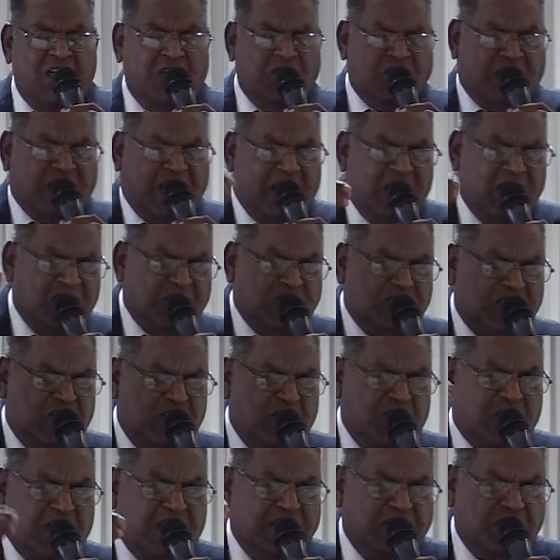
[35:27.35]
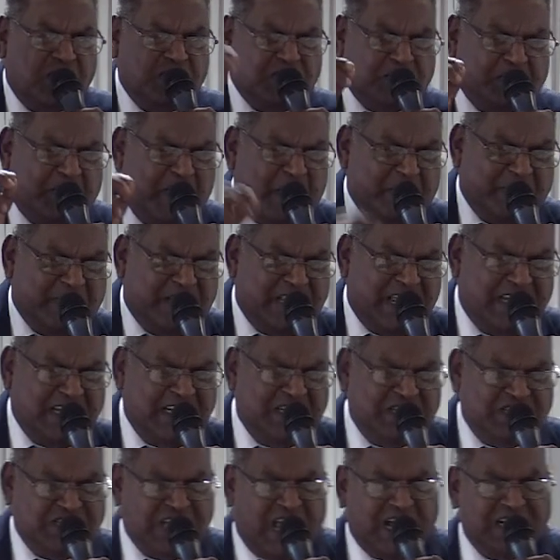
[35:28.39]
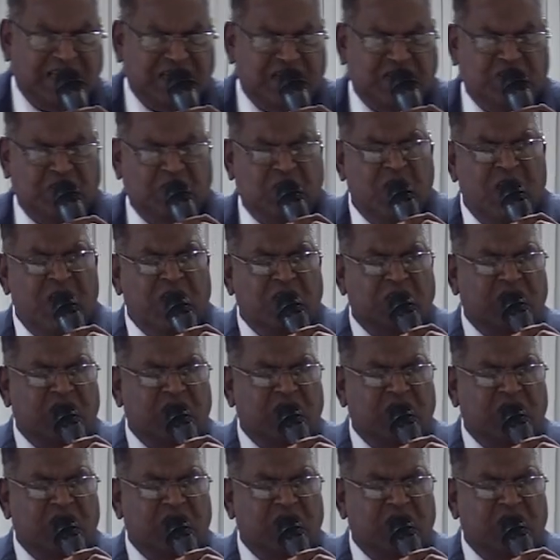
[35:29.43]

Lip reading: You can look at those people that insulted you.